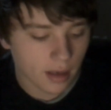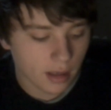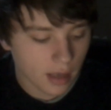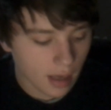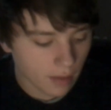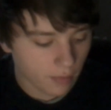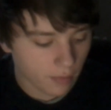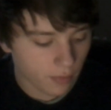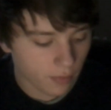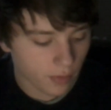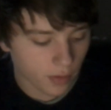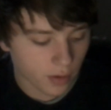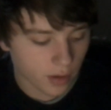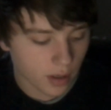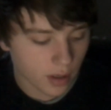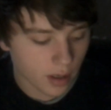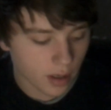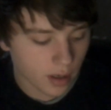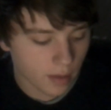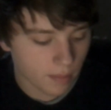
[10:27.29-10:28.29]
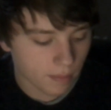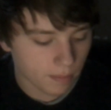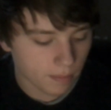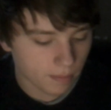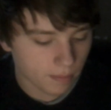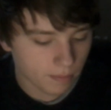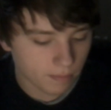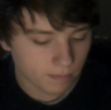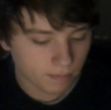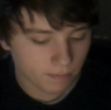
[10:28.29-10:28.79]
it for
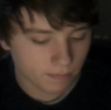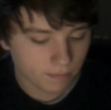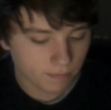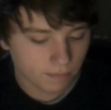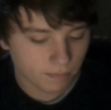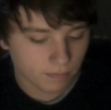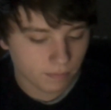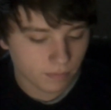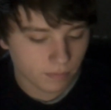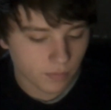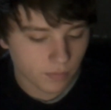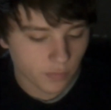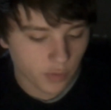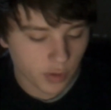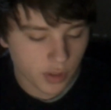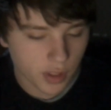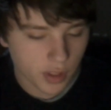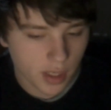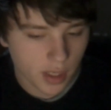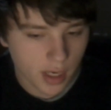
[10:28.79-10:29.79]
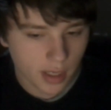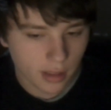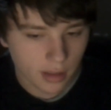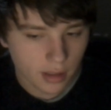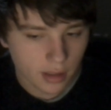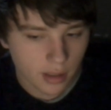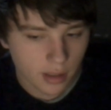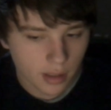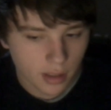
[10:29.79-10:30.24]
today.